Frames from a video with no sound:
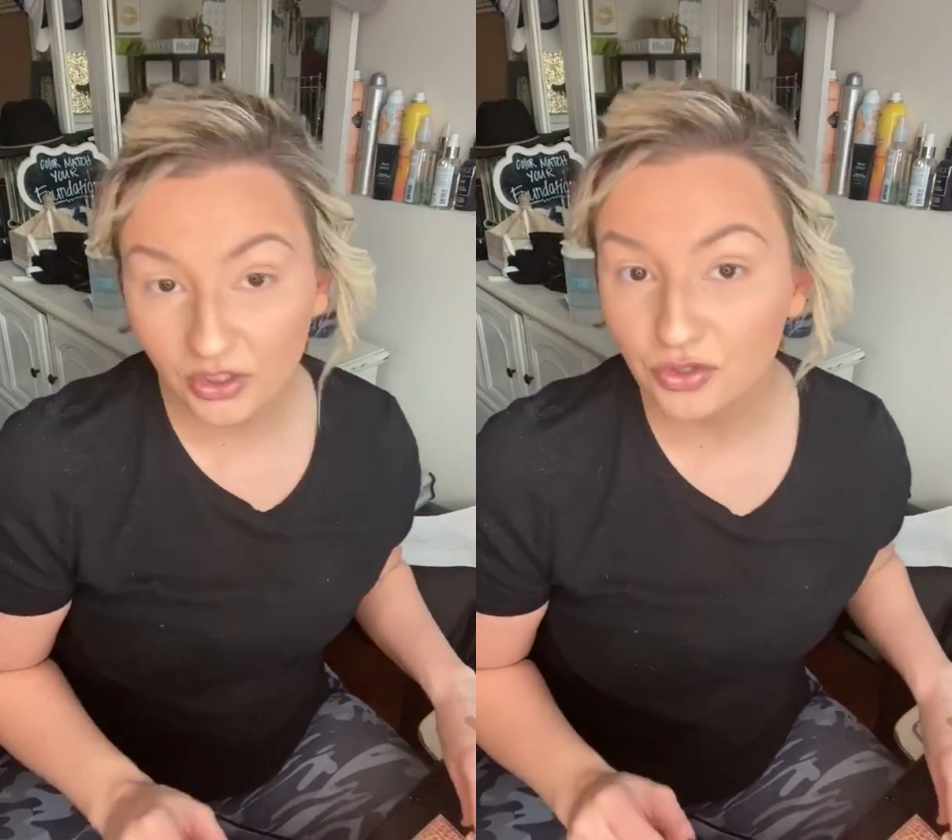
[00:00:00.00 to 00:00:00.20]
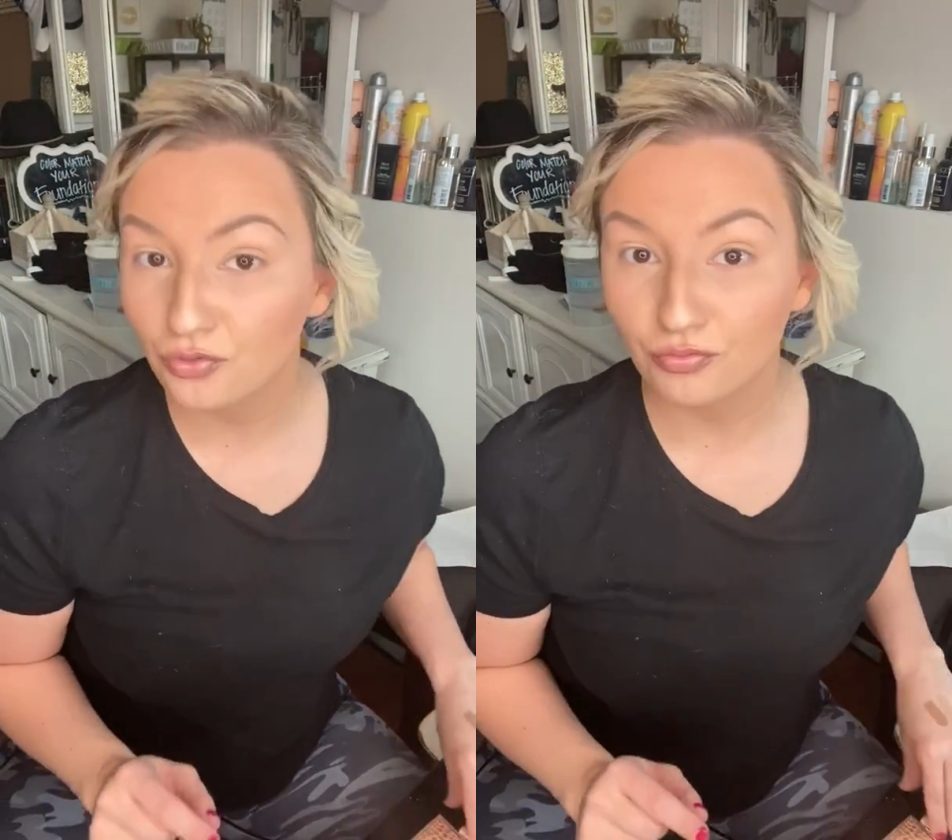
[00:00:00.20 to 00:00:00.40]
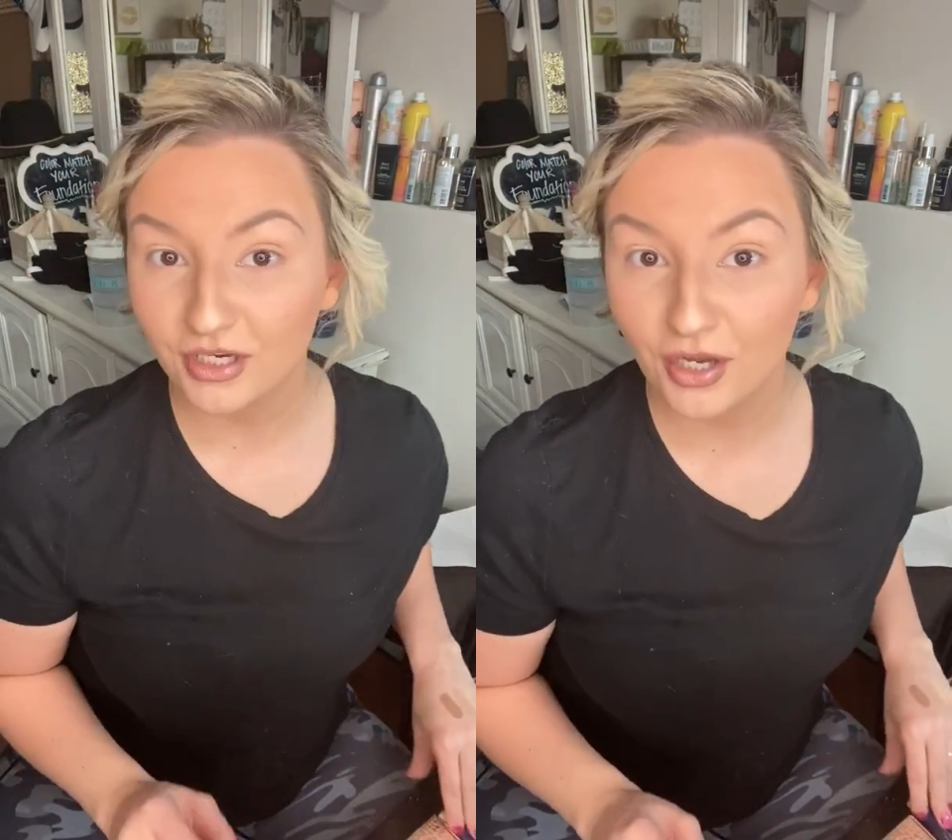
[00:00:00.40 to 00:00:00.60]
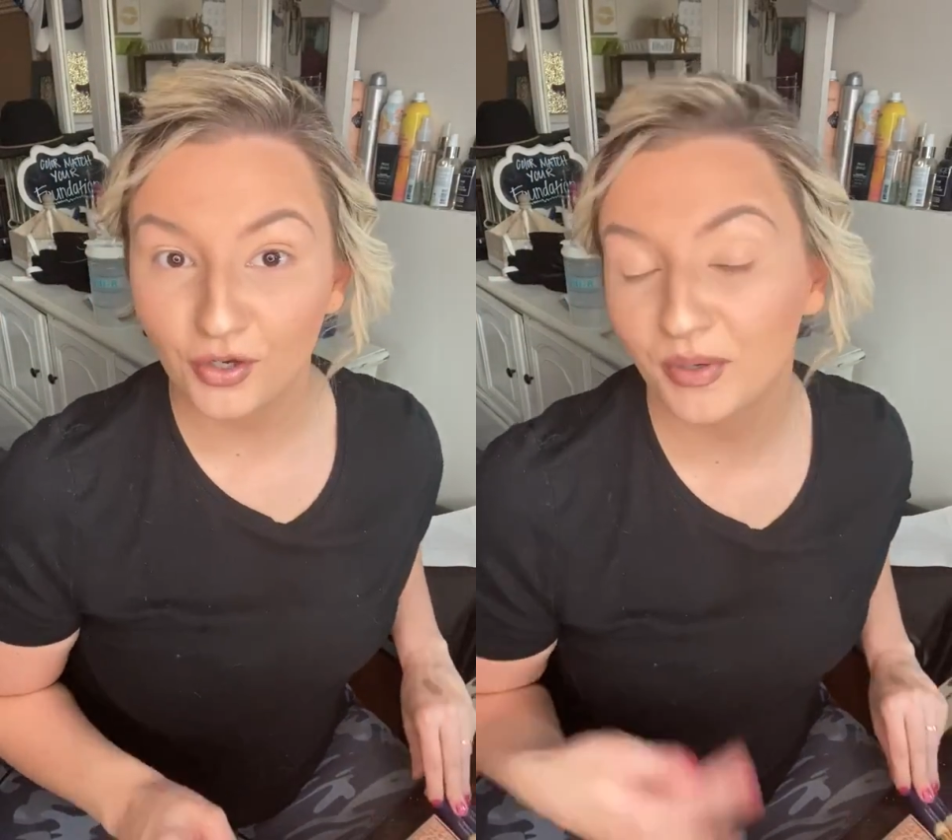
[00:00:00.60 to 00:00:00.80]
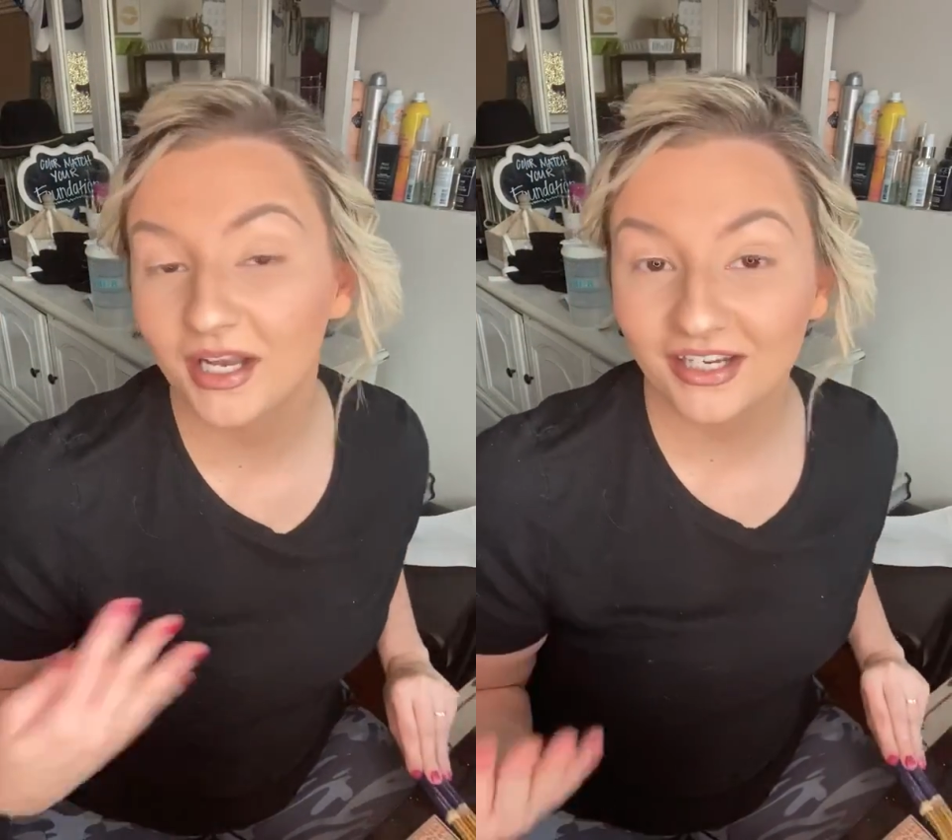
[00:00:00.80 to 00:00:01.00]

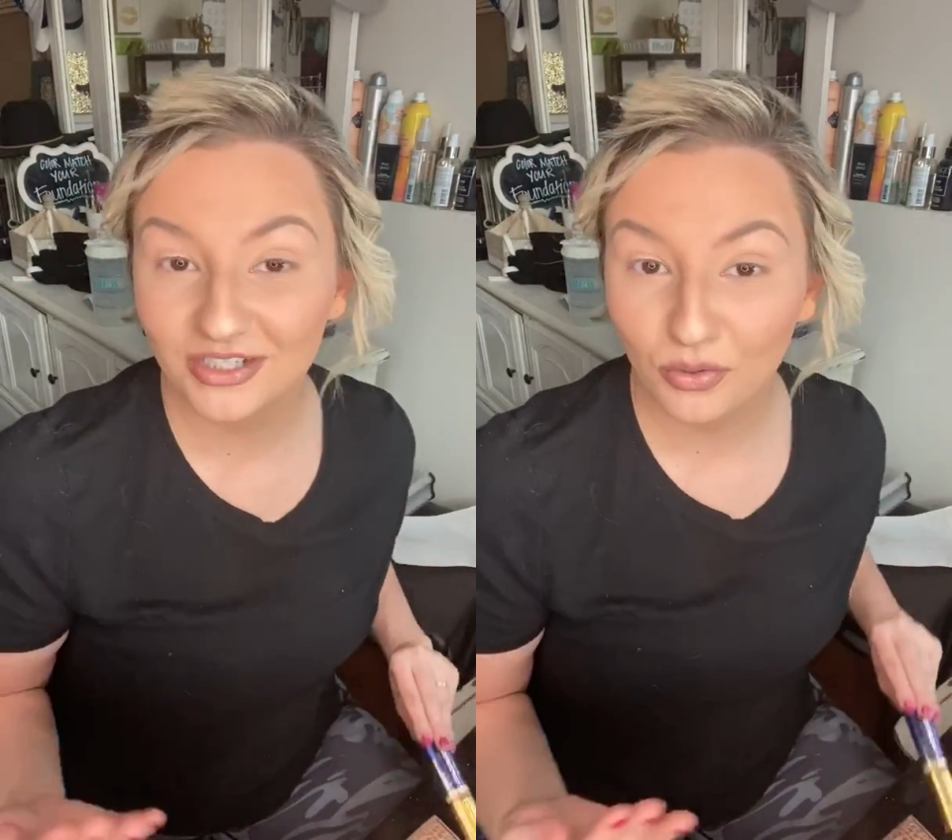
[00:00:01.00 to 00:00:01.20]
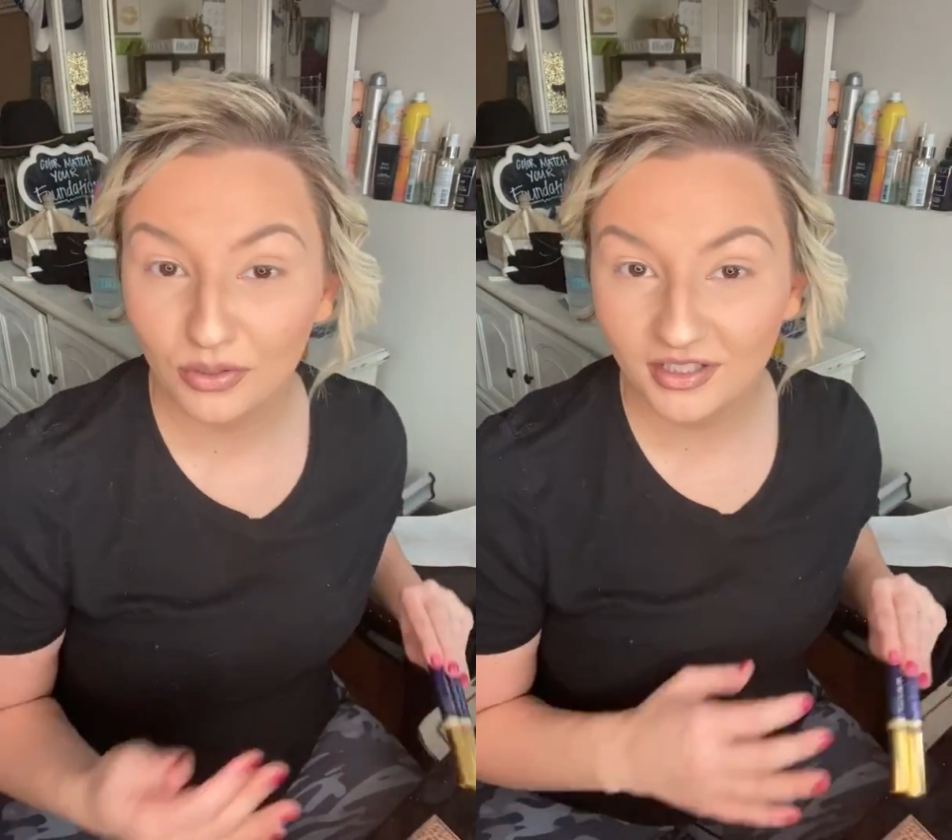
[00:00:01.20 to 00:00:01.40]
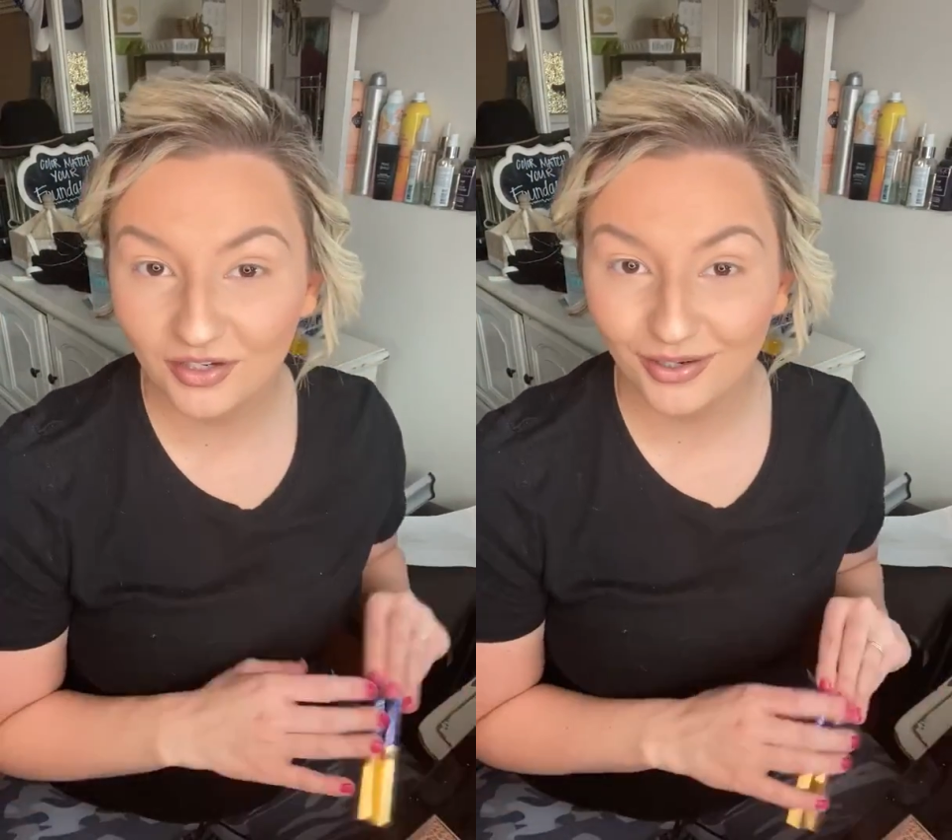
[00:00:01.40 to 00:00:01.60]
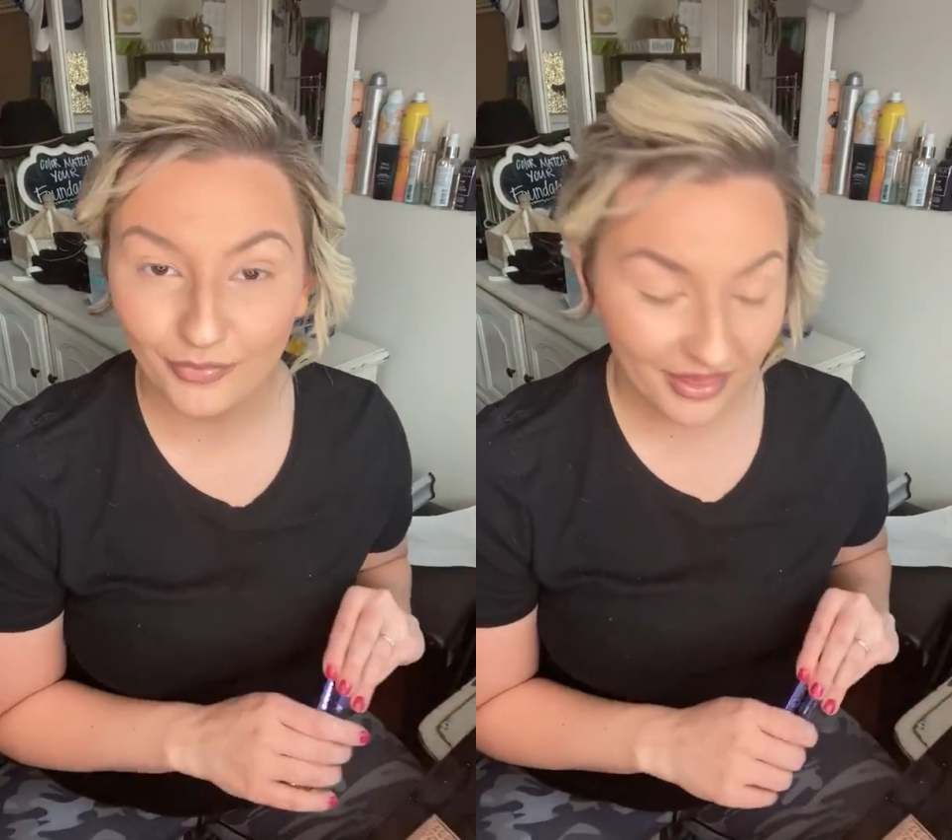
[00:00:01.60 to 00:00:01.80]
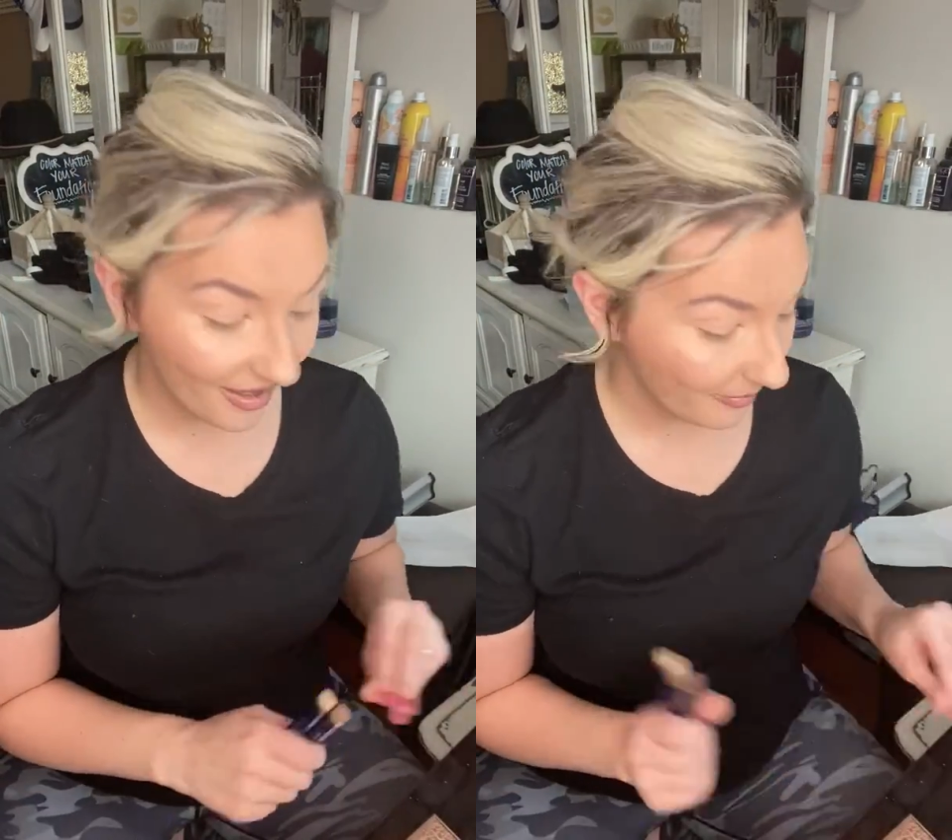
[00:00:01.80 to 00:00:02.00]
trio, and I totally agree
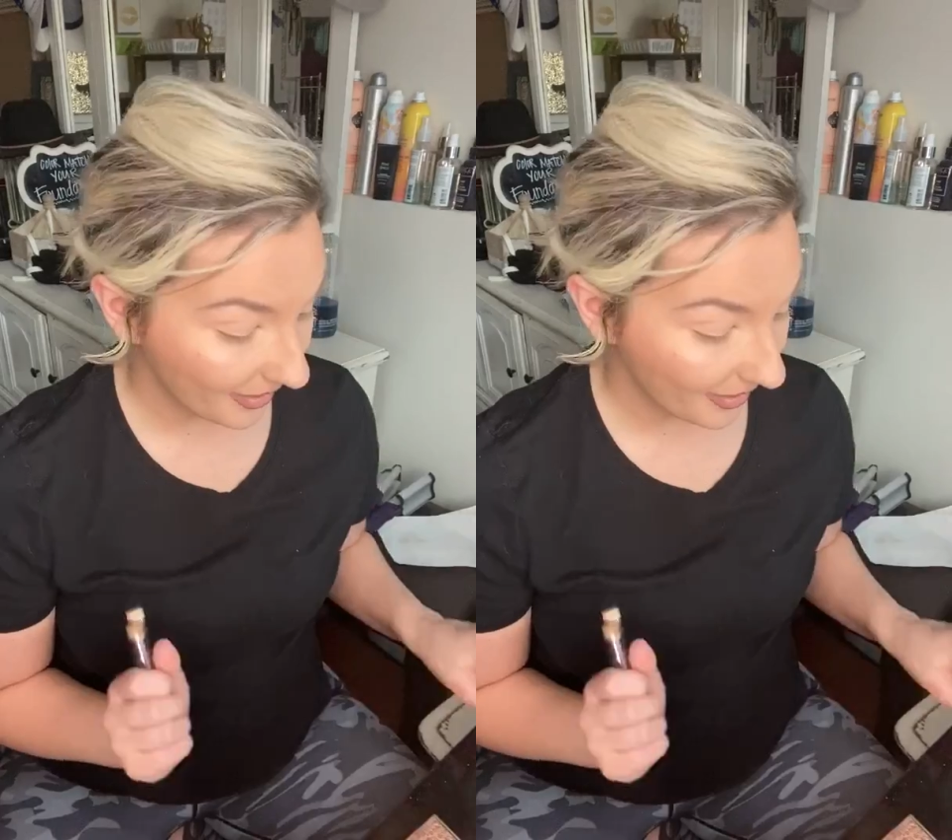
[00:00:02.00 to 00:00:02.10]
with that,